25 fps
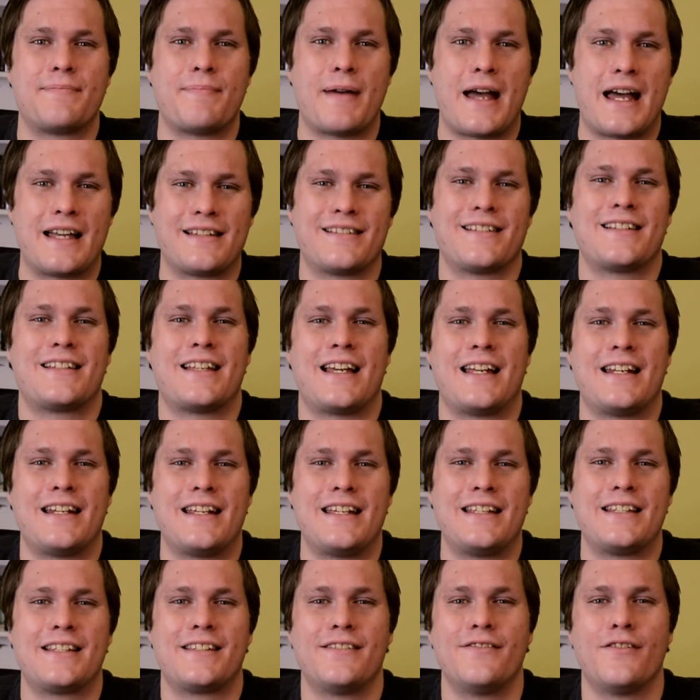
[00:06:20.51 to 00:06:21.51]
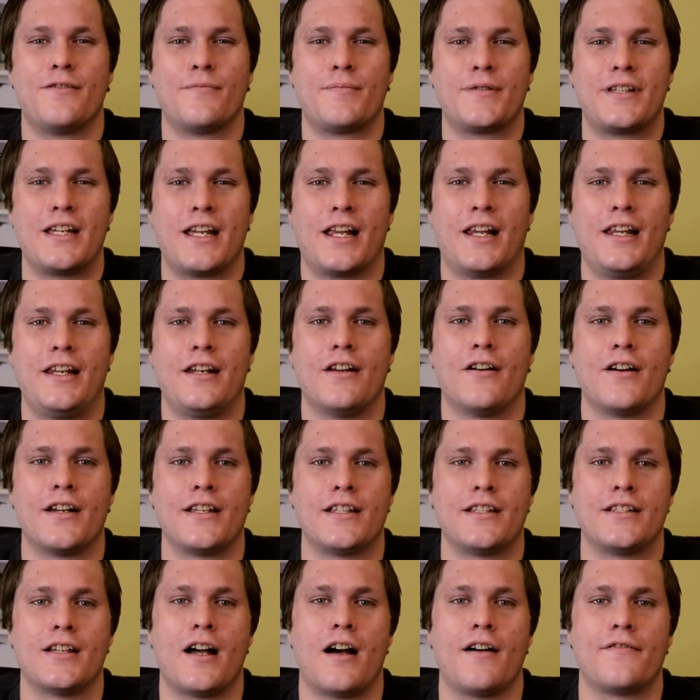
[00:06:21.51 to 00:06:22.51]
But as I said, it's not particularly
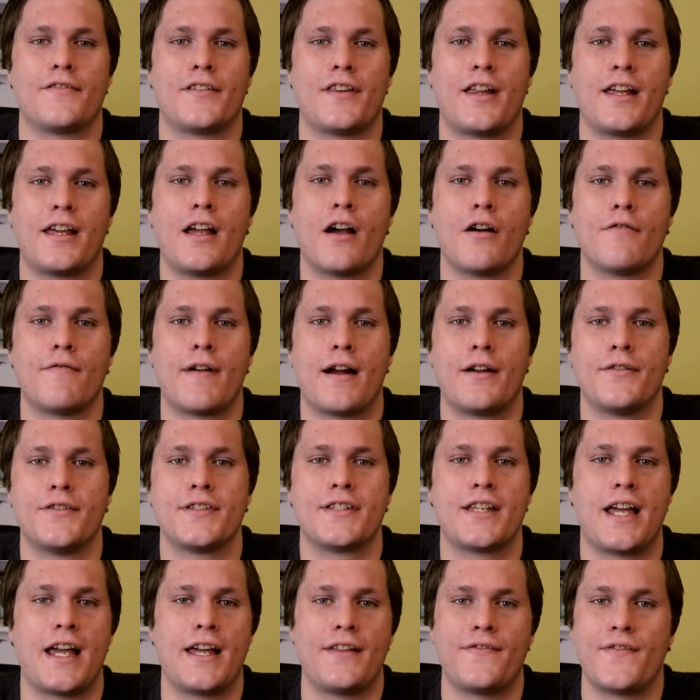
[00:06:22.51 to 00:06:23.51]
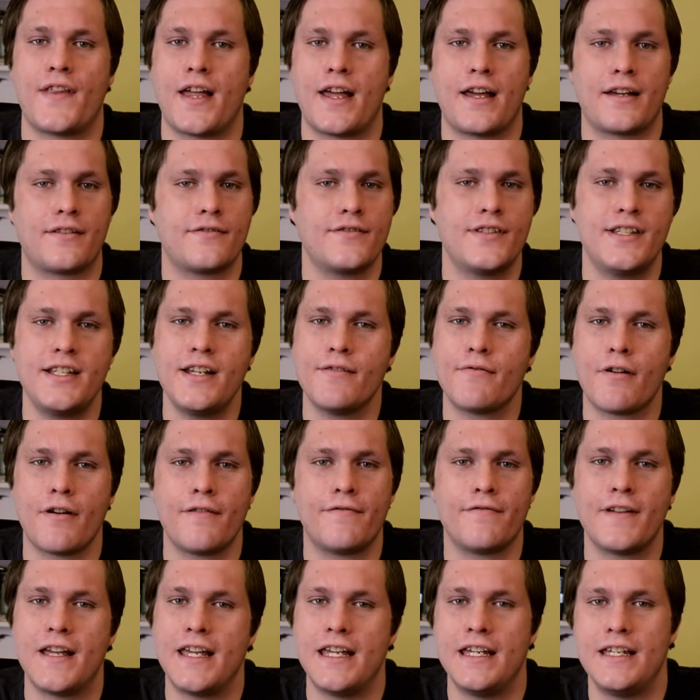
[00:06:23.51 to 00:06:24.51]
nice after they go around saying they're zero
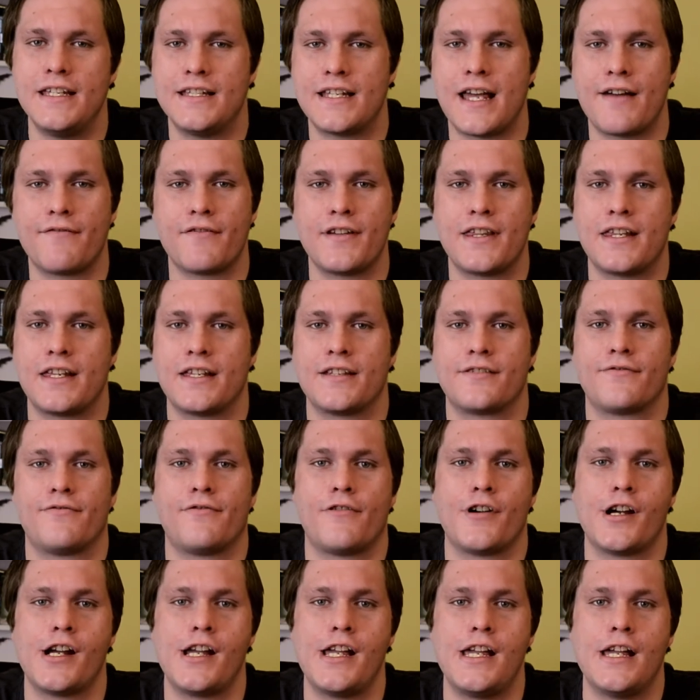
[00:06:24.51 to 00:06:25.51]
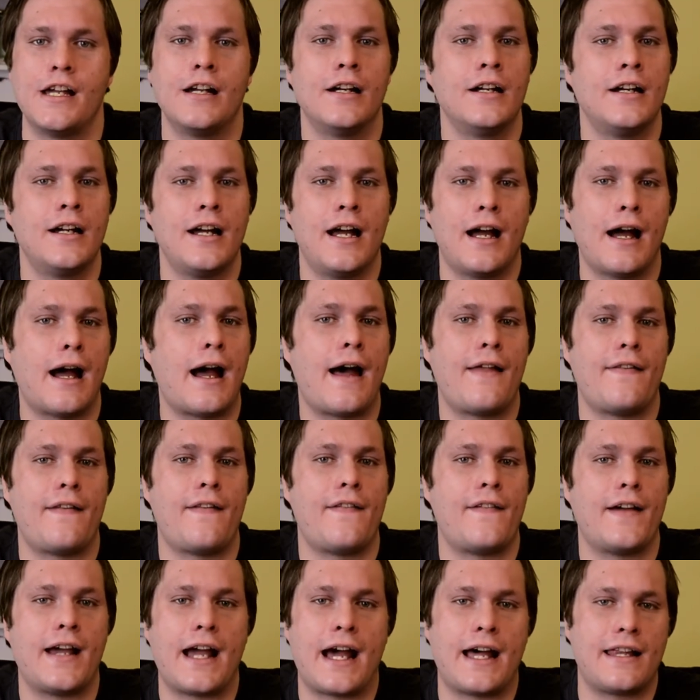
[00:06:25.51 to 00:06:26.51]
fees, everything's free, and
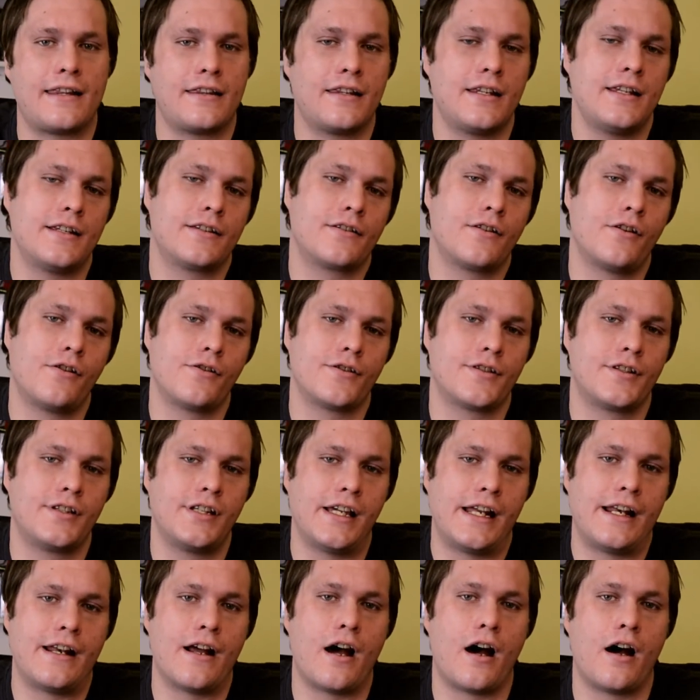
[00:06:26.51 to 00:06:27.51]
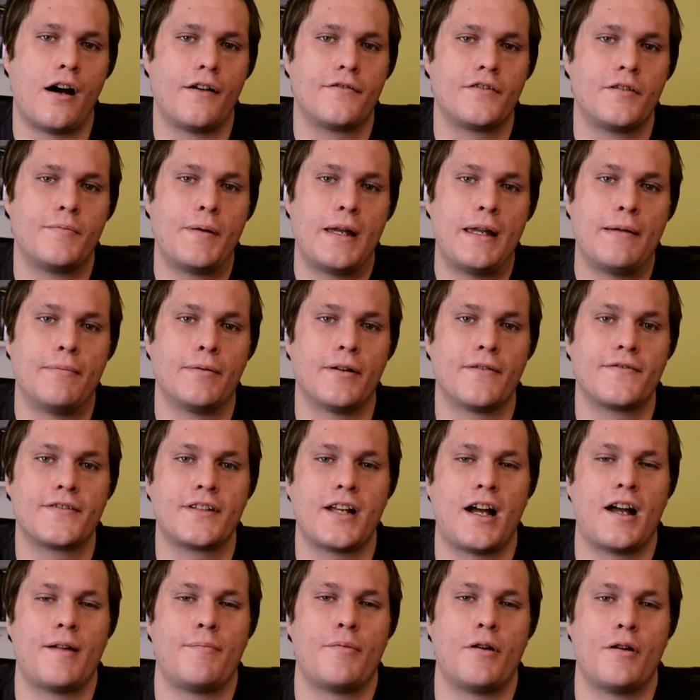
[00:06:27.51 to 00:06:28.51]
then they add these costs in after people have
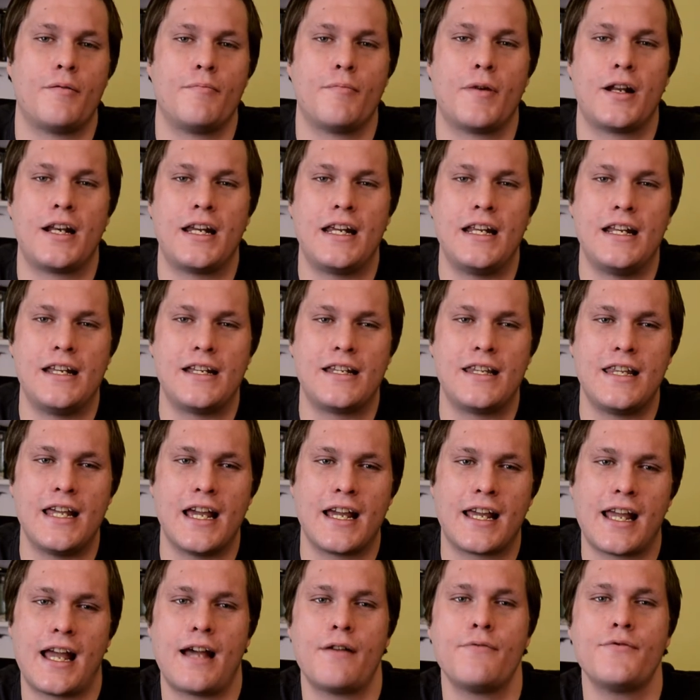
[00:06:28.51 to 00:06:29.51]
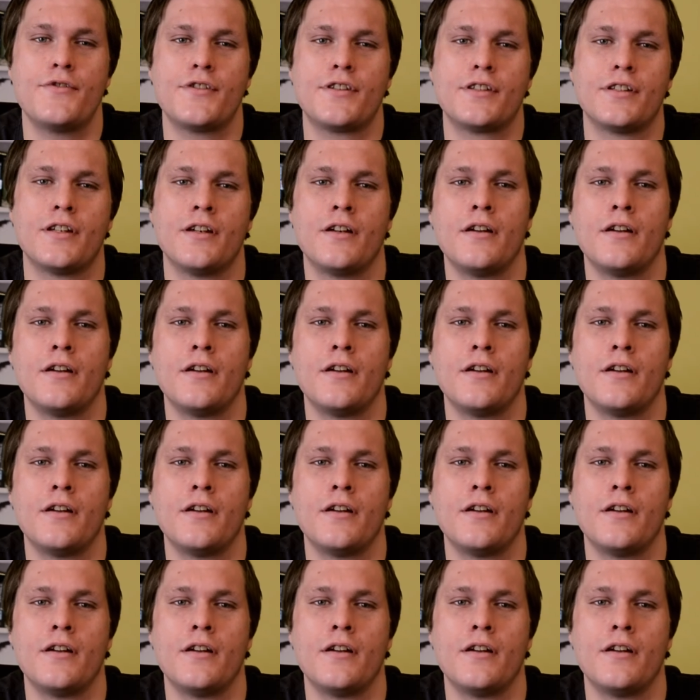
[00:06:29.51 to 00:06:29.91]
started putting money into the accounts.